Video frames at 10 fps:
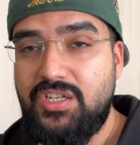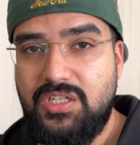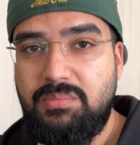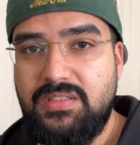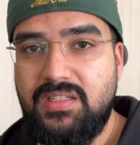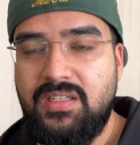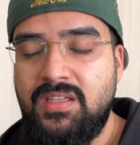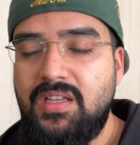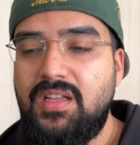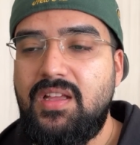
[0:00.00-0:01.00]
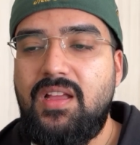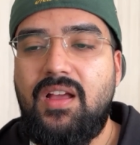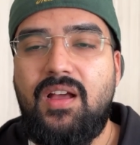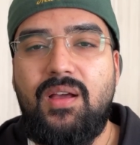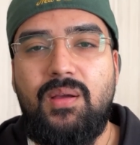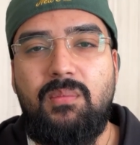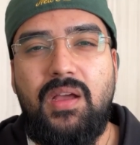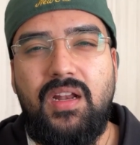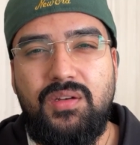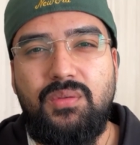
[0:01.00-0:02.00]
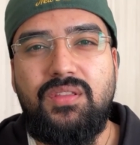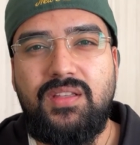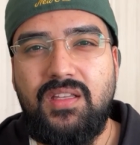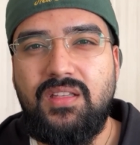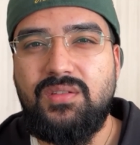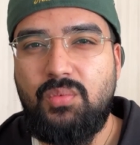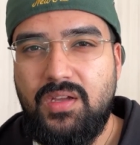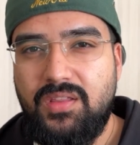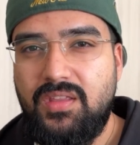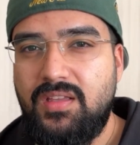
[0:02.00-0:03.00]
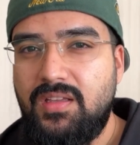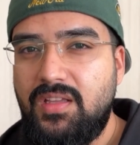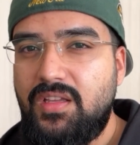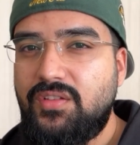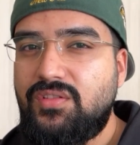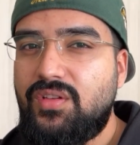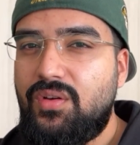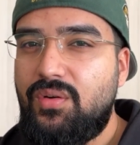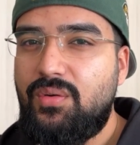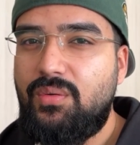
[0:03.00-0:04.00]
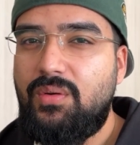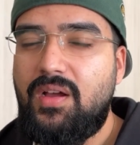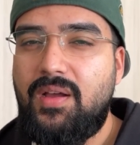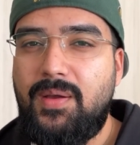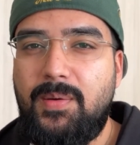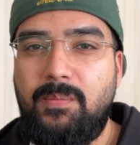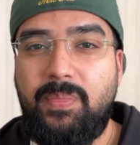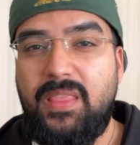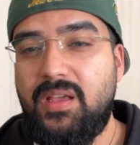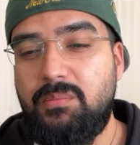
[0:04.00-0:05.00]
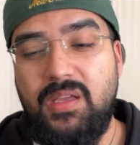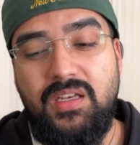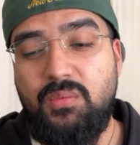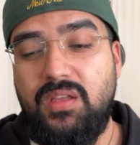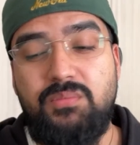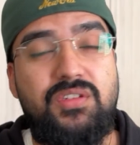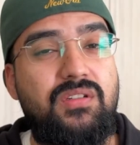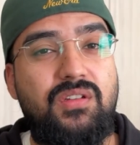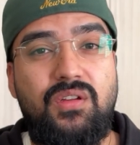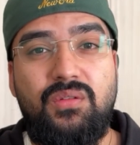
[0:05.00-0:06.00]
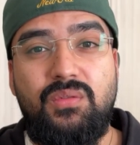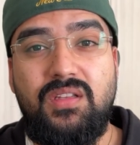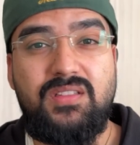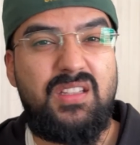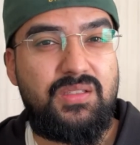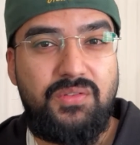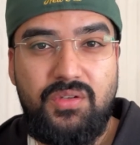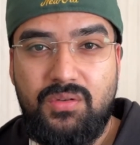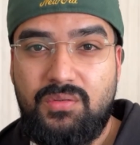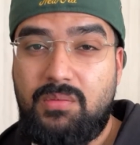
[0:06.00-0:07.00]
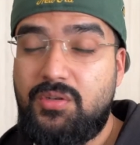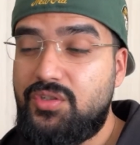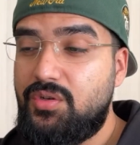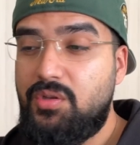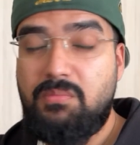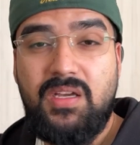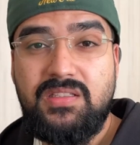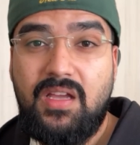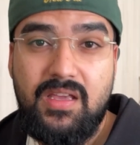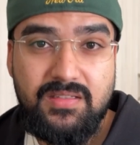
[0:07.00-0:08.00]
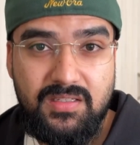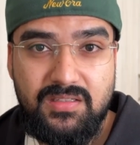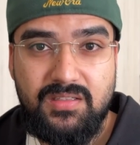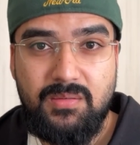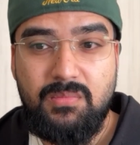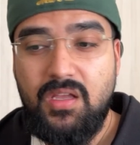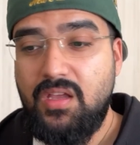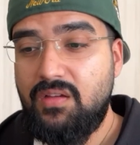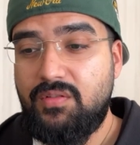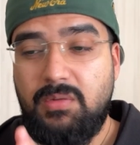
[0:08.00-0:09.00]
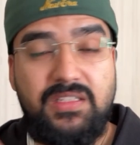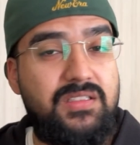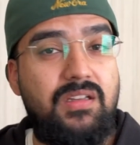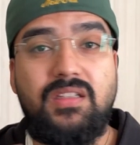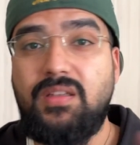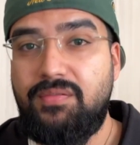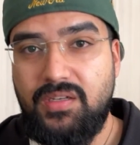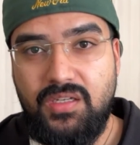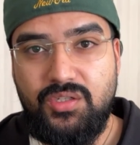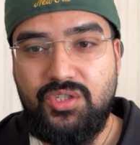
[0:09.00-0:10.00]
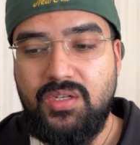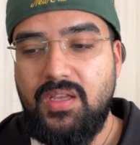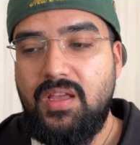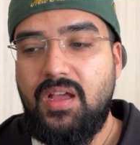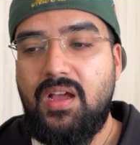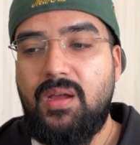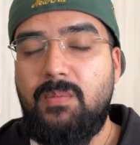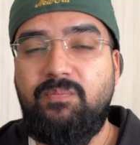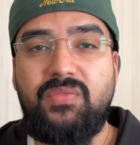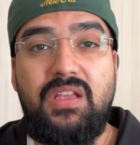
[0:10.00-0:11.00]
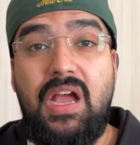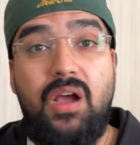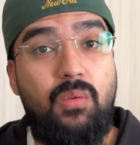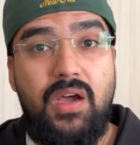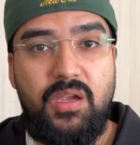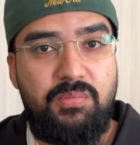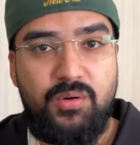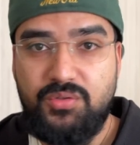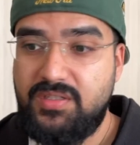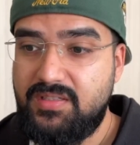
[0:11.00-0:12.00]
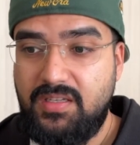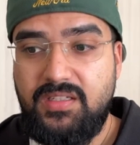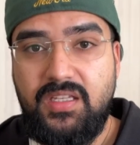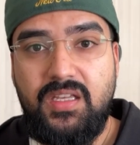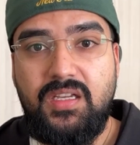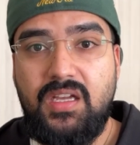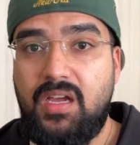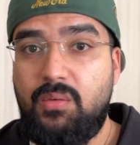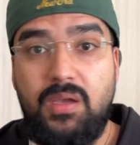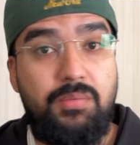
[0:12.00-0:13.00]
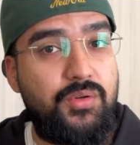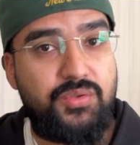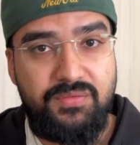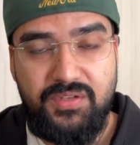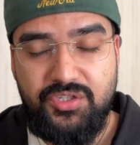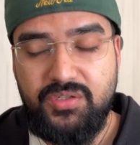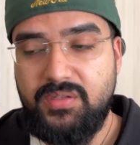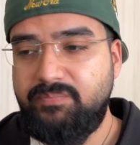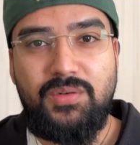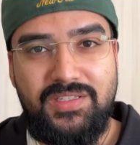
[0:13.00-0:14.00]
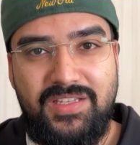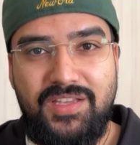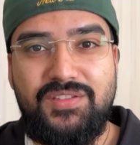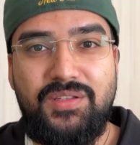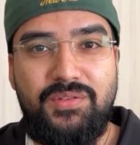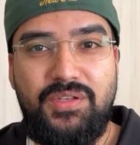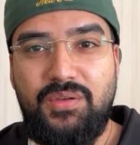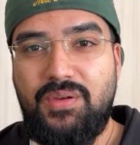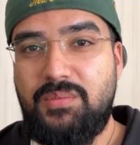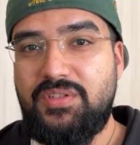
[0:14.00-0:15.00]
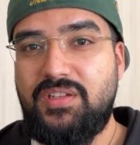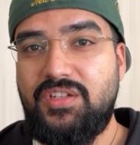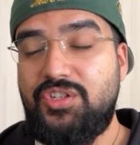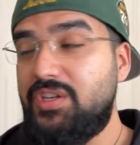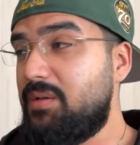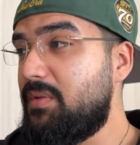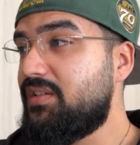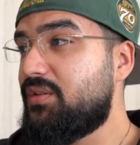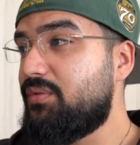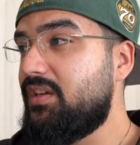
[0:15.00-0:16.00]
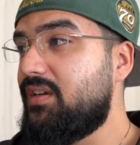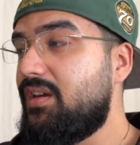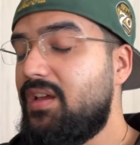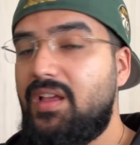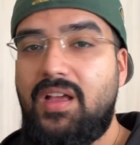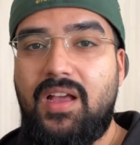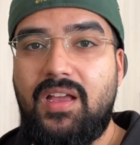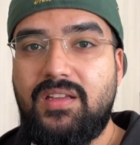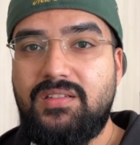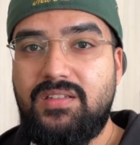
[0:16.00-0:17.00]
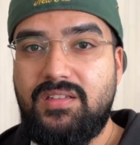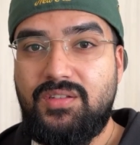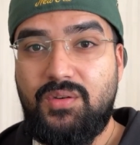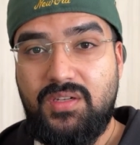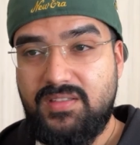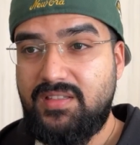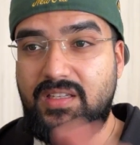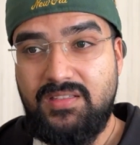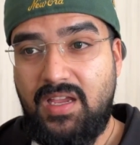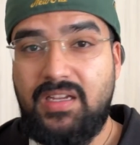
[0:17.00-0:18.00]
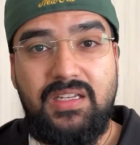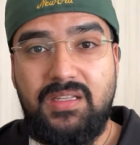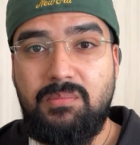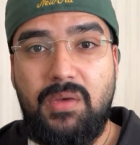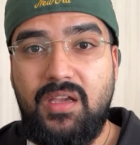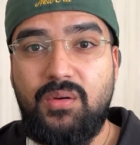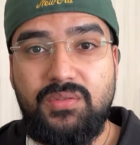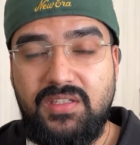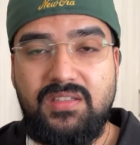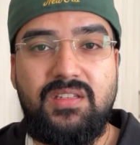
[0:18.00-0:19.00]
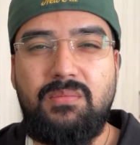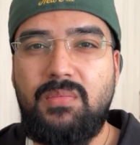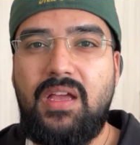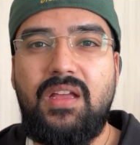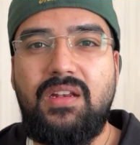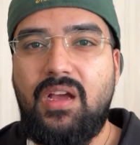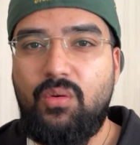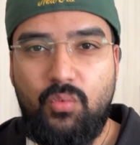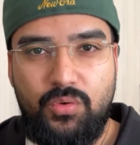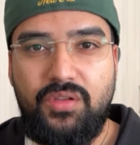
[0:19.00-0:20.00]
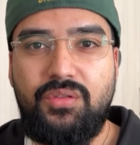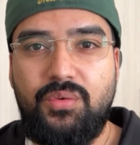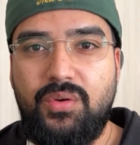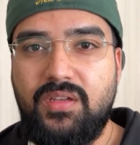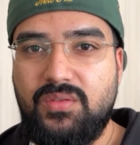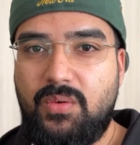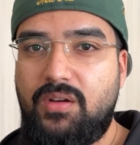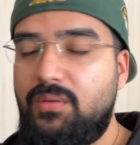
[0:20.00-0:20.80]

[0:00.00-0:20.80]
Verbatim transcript: ChatGPT, um, and I do think it is worth it. So um, yeah, but anyway, I'm just gonna go into this video. I'm gonna show you my entire system from like start to finish, um, how I approach studying, how I approach revision. So let's get into the video. I'm just gonna share my screen and uh, you're going to see exactly my whole system and I'll walk you through it as